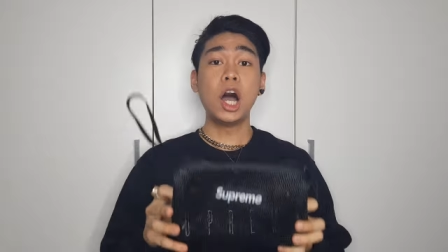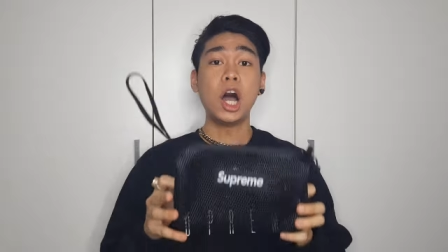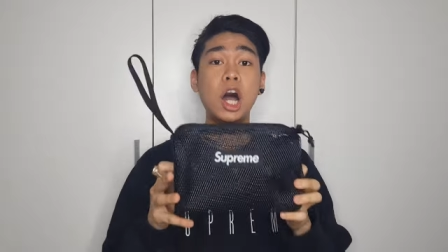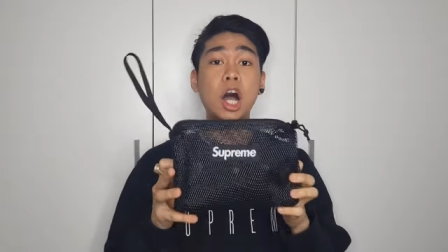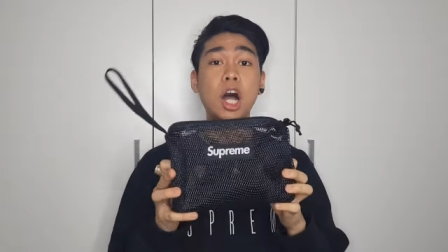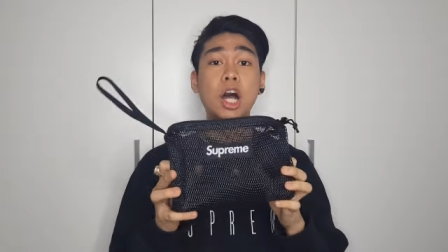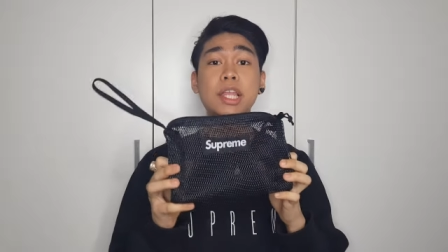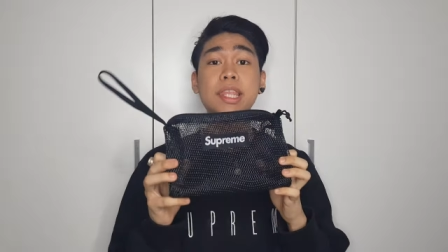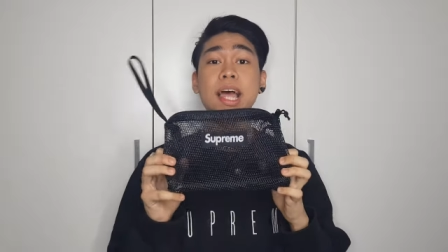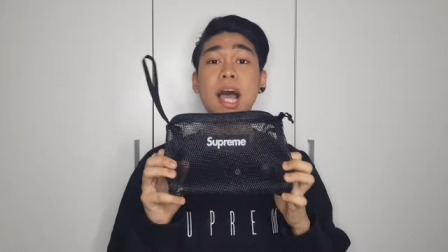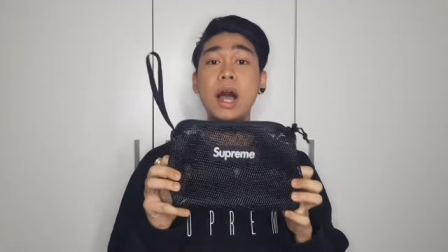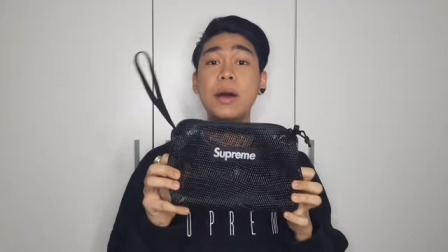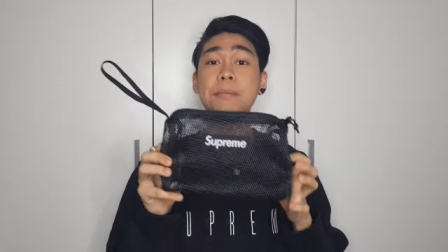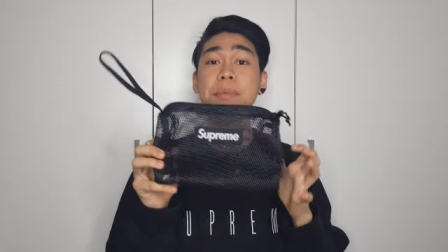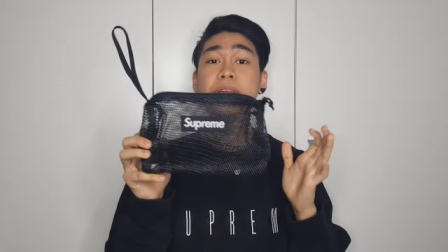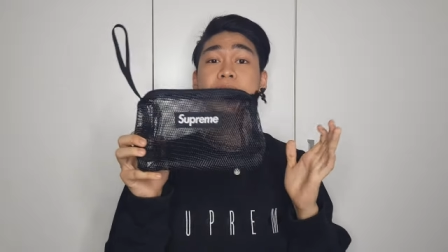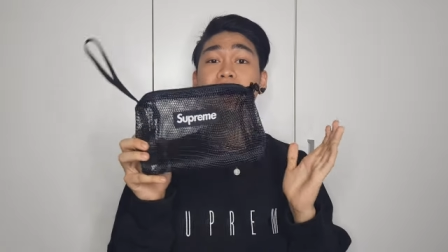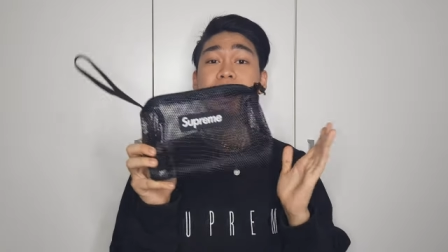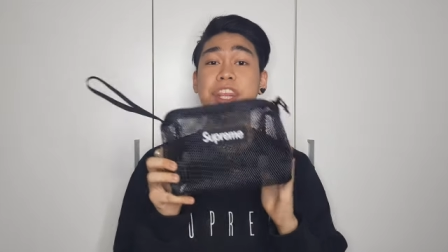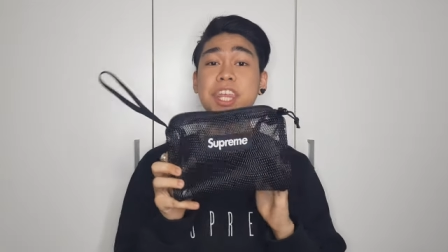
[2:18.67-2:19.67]
on how
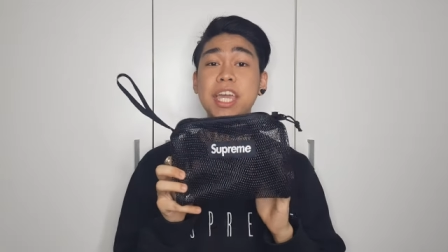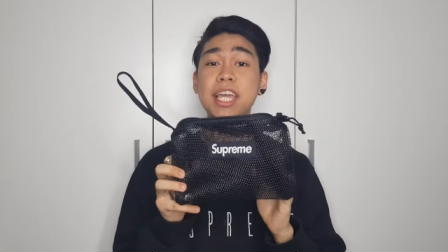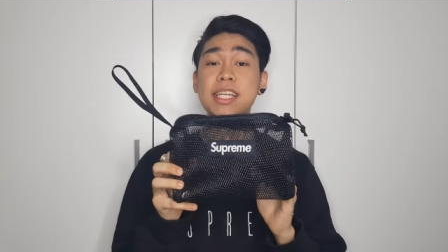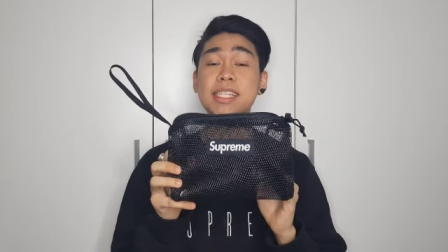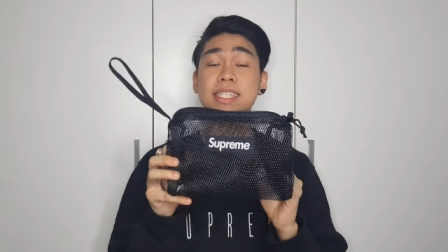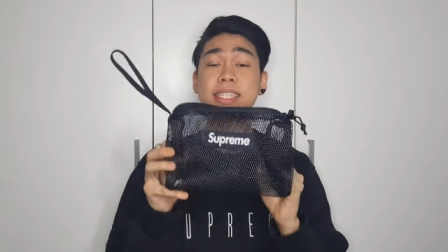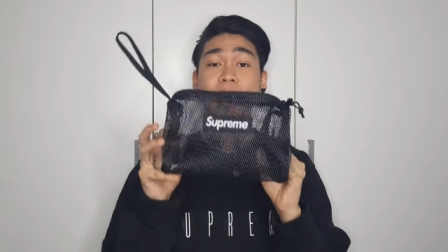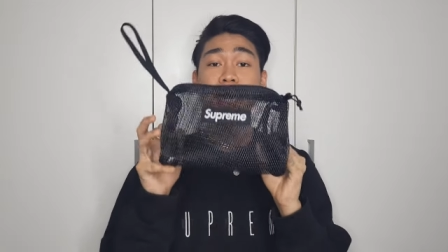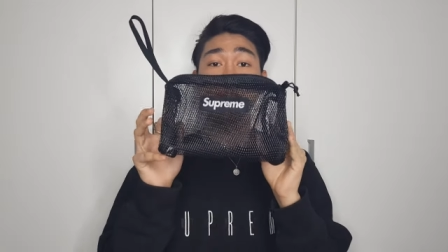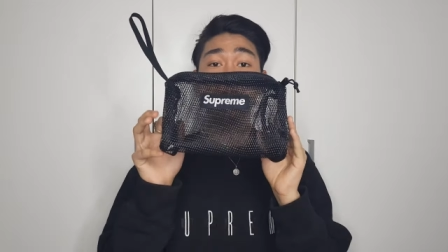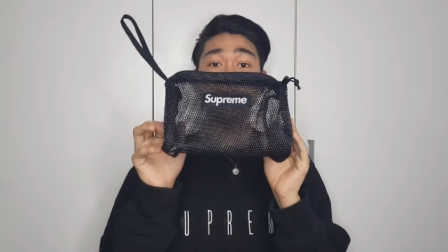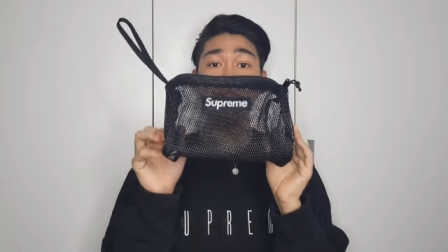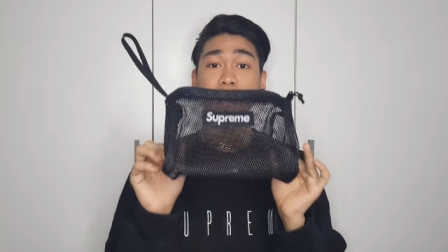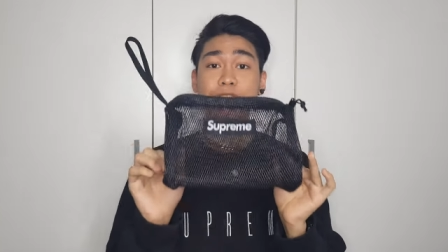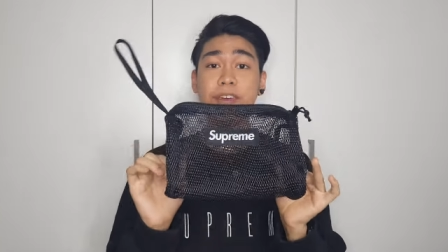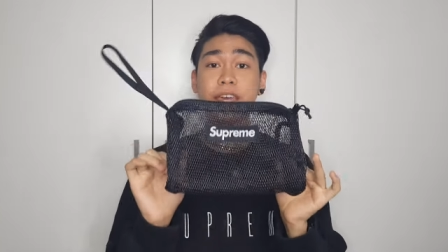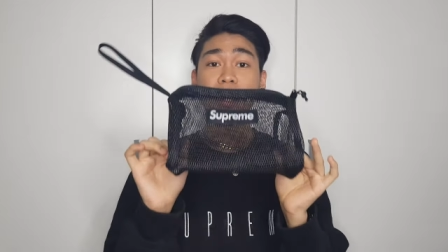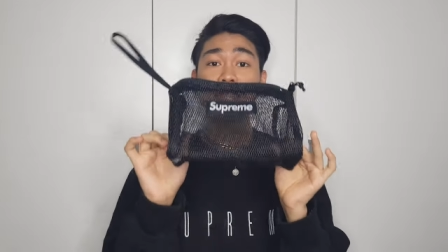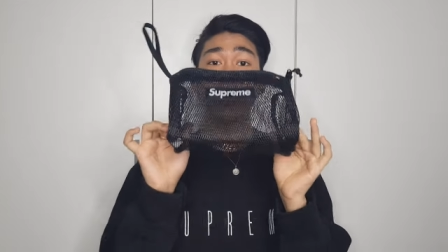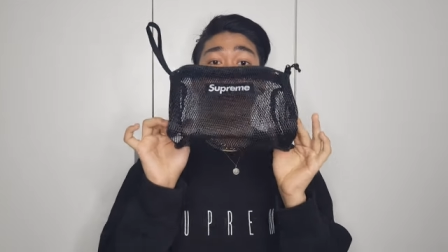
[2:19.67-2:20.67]
many things can you
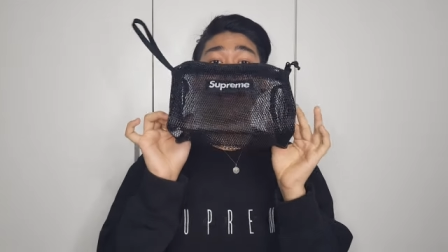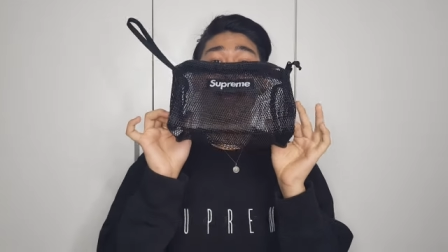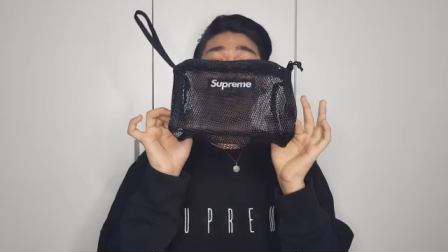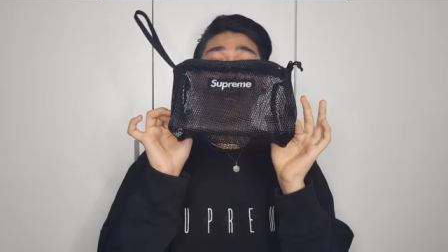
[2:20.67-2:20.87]
fit